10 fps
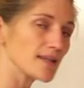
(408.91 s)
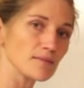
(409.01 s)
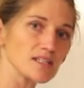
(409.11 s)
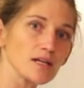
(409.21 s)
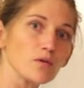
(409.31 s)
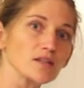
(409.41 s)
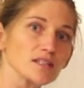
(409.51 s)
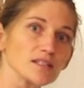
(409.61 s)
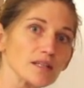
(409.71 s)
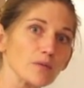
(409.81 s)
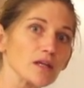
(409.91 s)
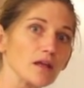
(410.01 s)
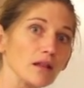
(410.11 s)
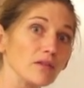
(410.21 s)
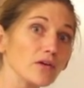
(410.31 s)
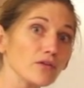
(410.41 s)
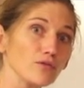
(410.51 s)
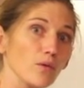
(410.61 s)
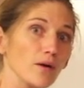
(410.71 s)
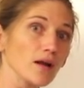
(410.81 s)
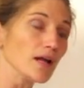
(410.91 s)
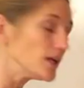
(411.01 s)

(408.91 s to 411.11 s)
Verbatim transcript: some sequences that we can look for